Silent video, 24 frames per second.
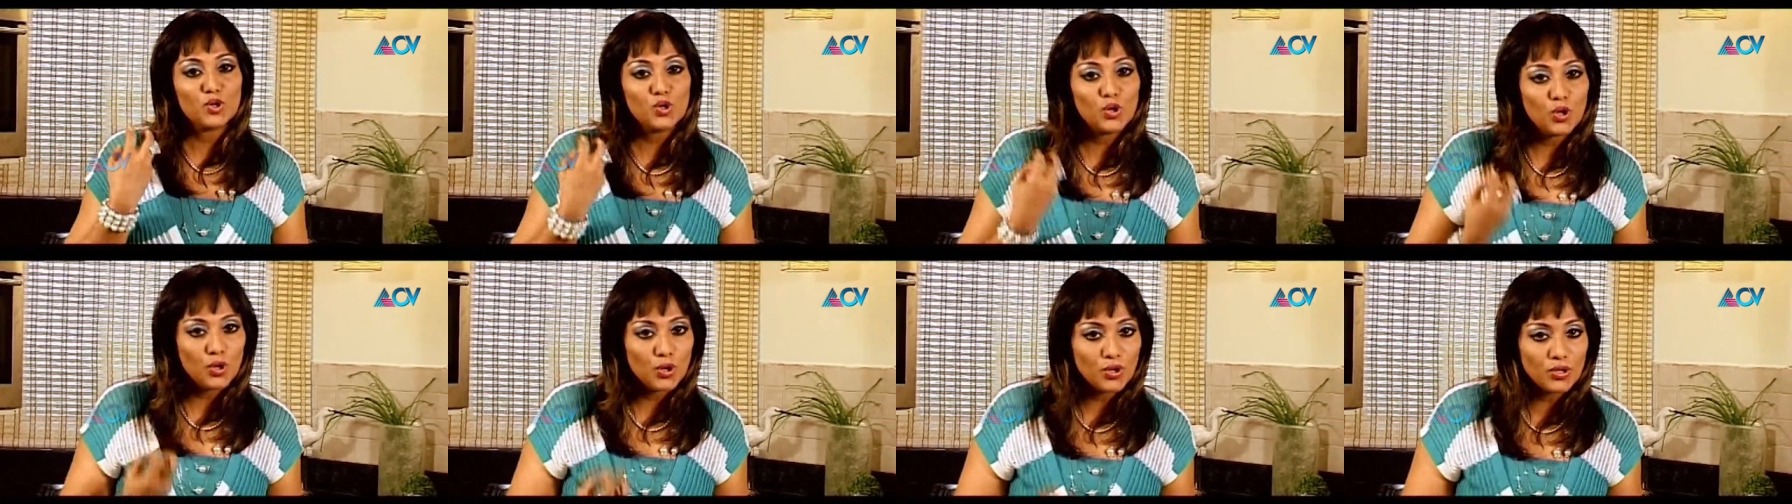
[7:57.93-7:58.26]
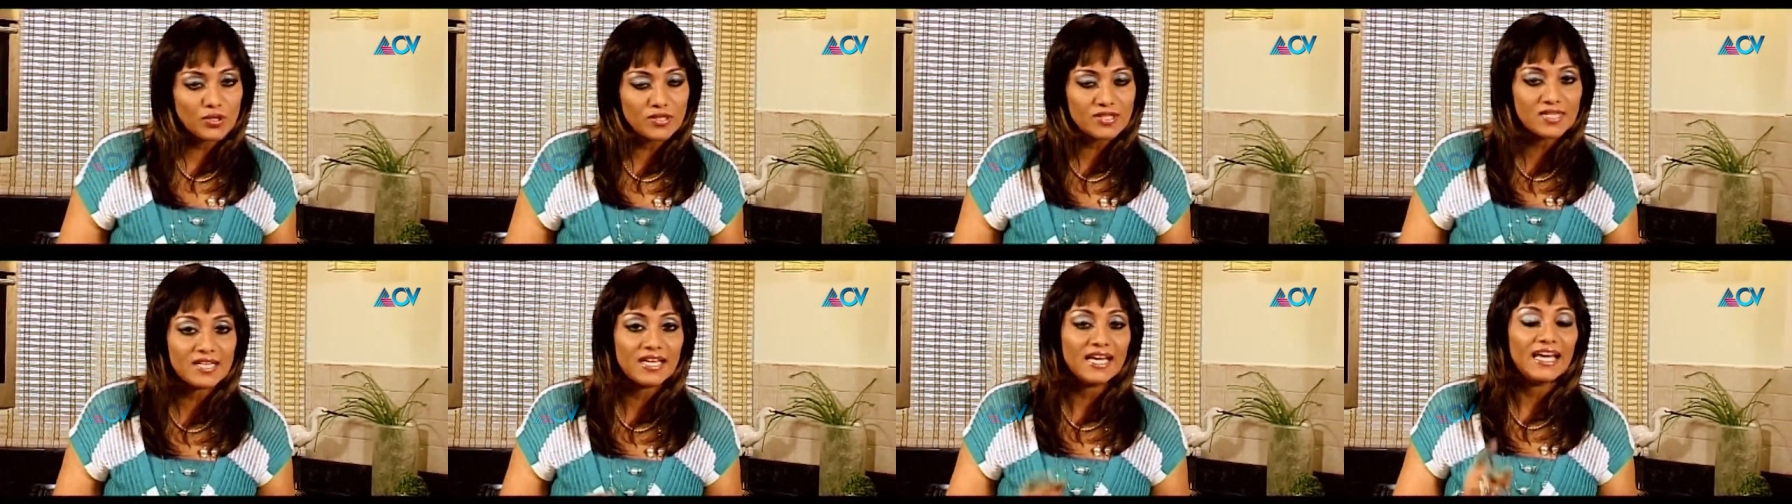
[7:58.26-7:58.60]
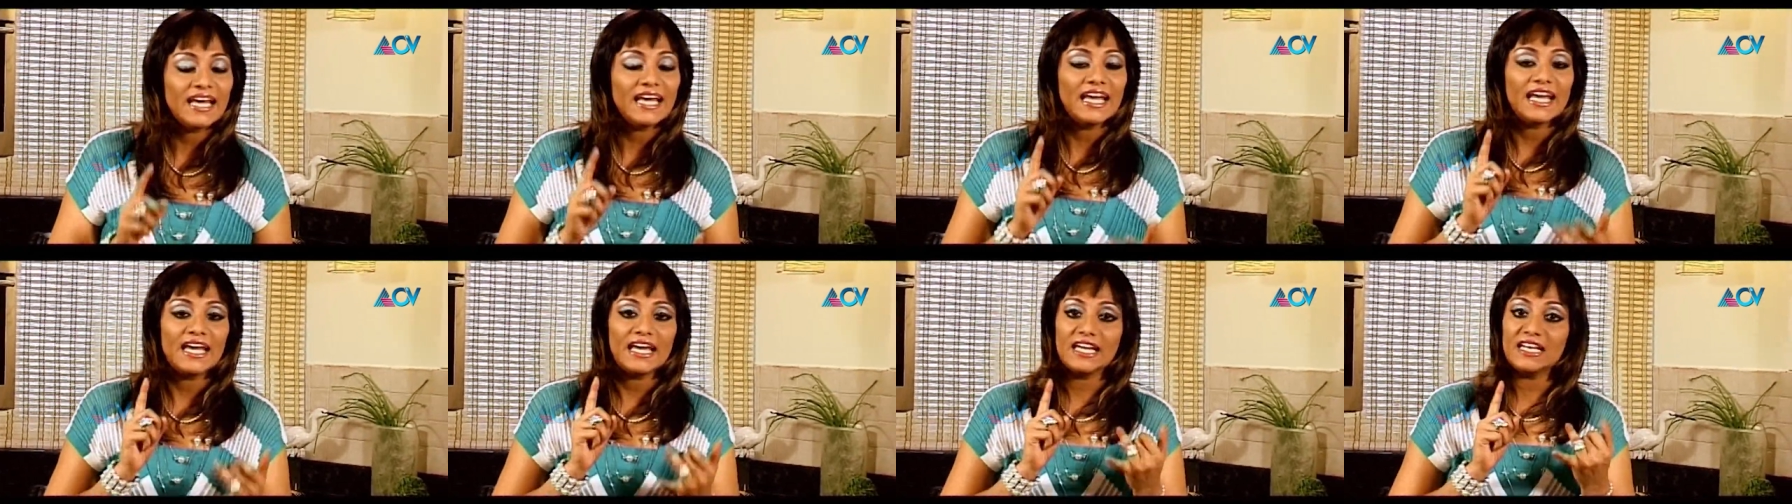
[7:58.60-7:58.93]
cooked
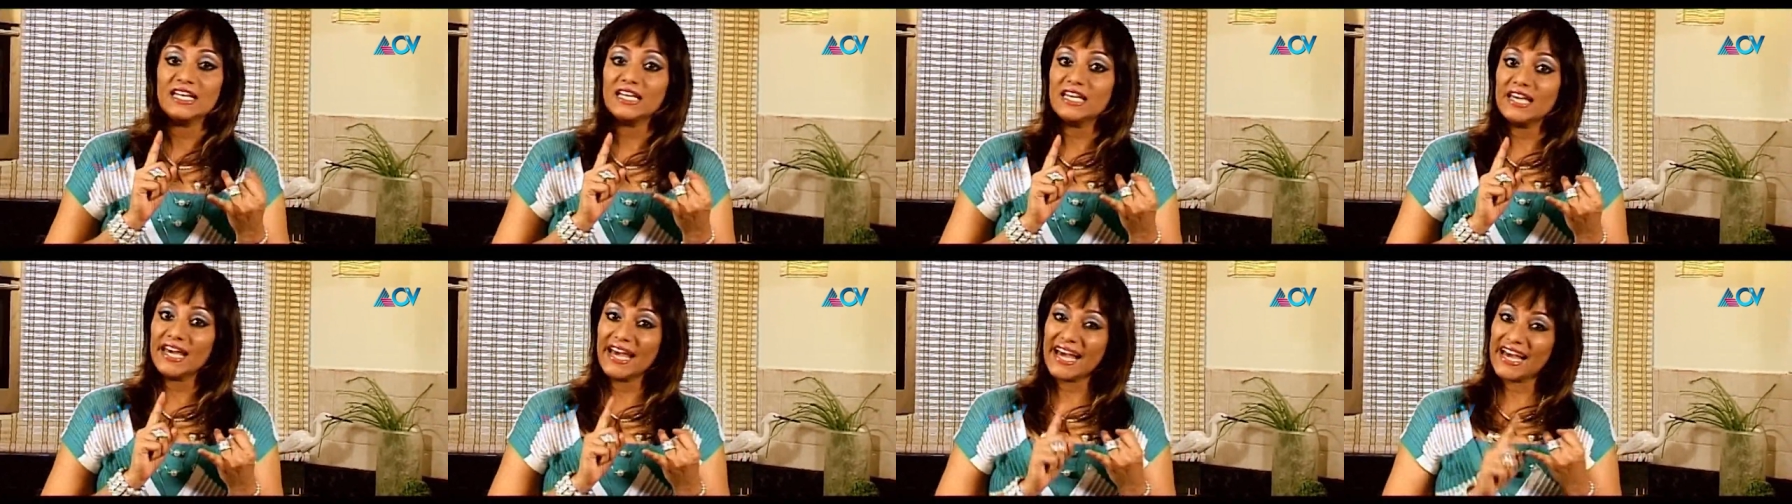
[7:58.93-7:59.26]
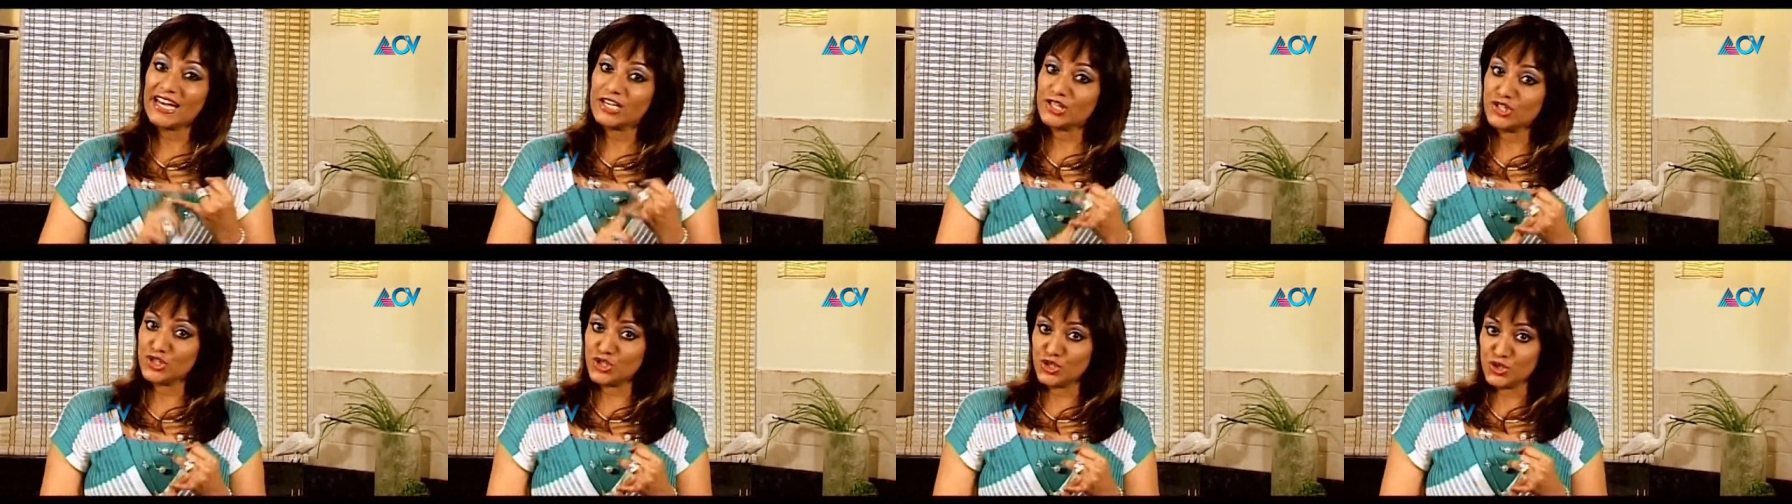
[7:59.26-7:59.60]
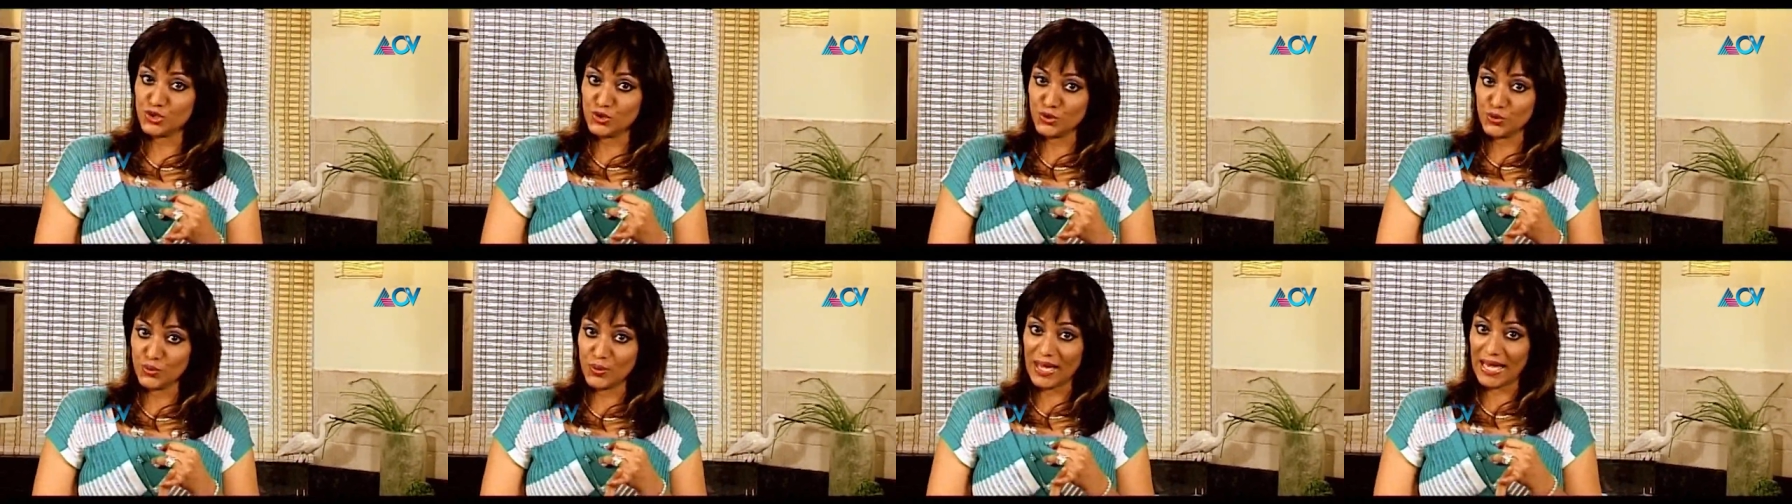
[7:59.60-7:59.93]
in
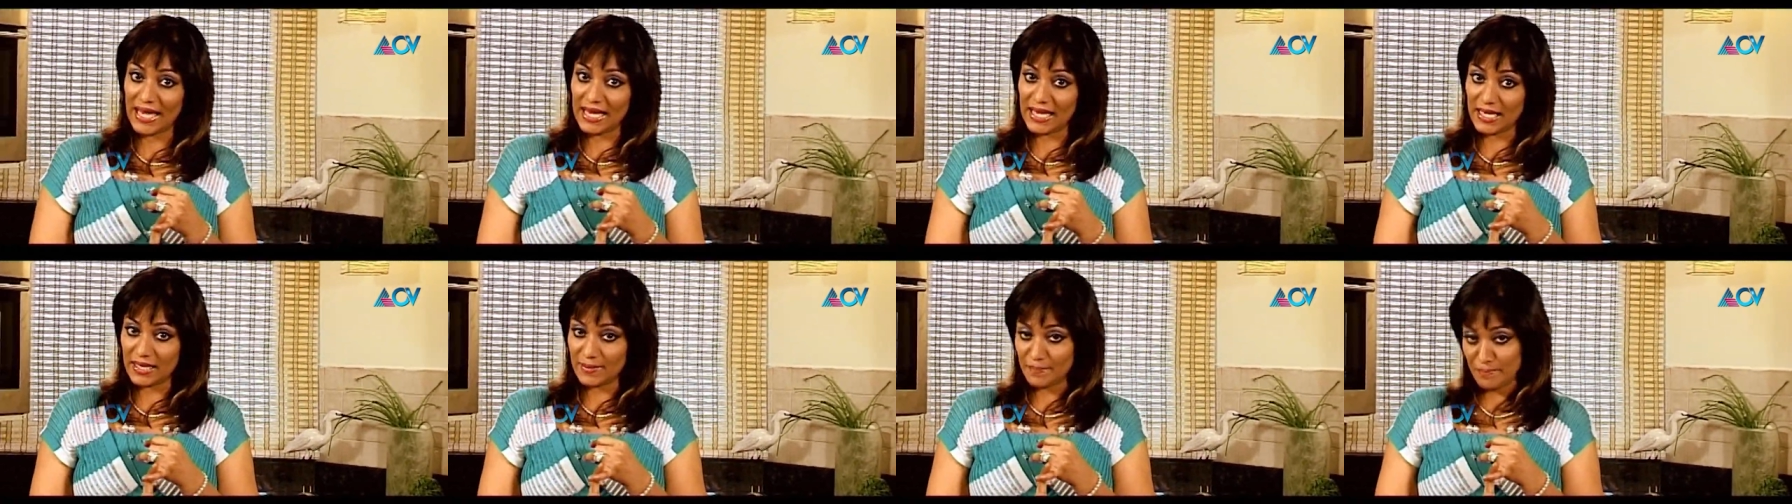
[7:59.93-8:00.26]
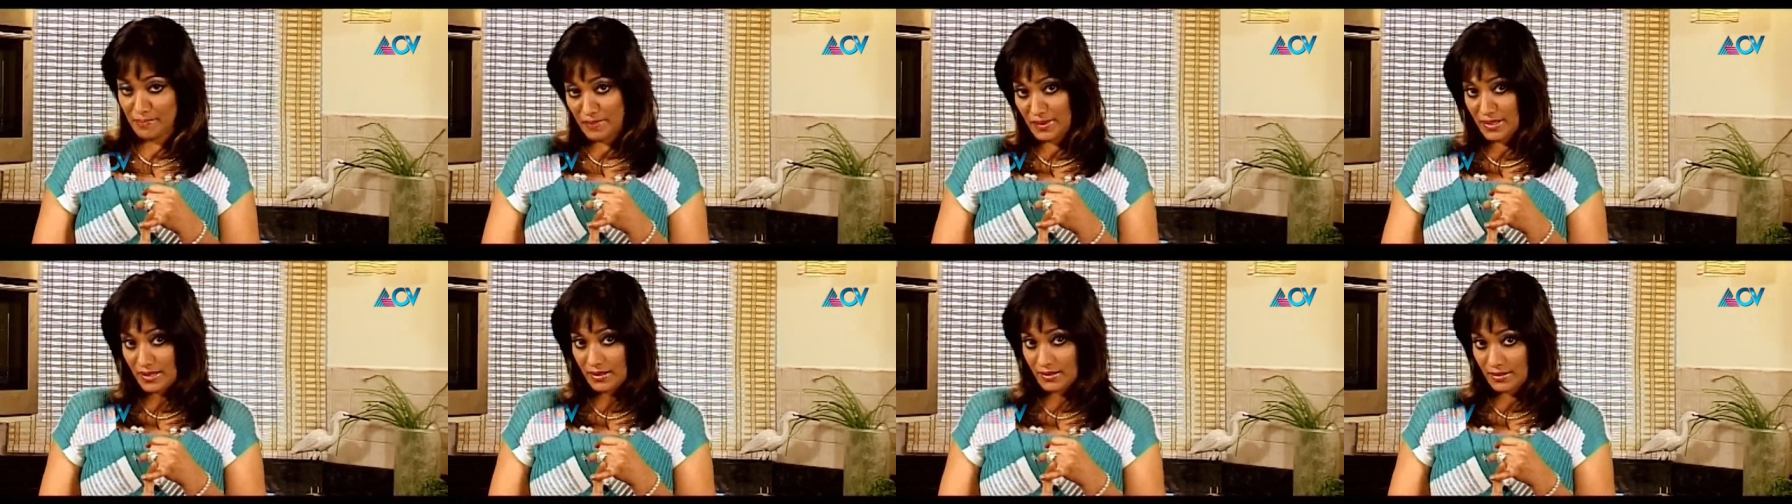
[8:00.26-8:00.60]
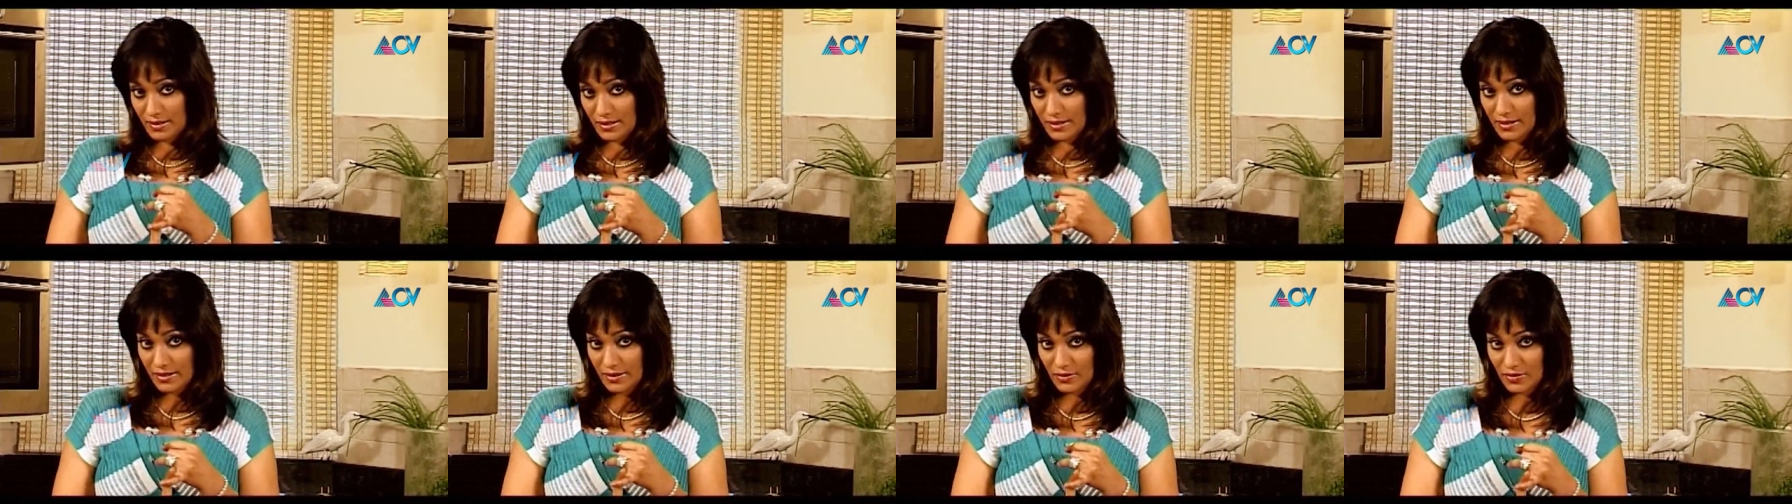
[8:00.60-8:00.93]
cashew
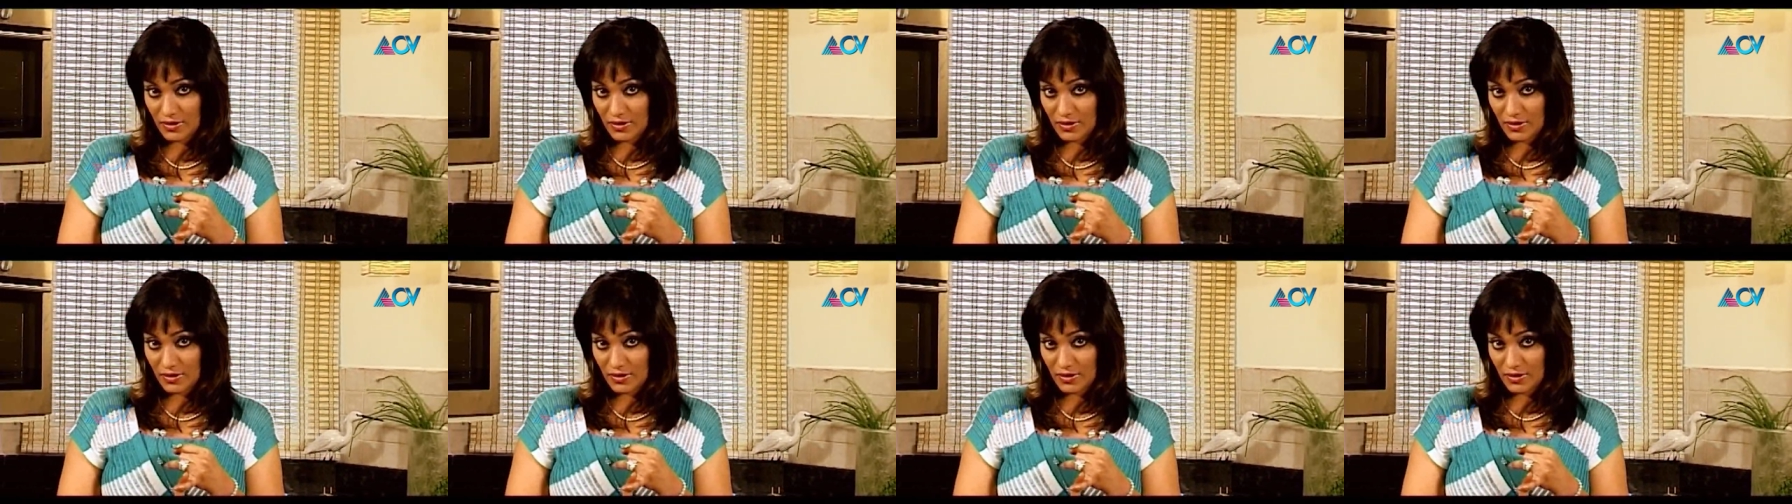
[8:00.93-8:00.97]
milk,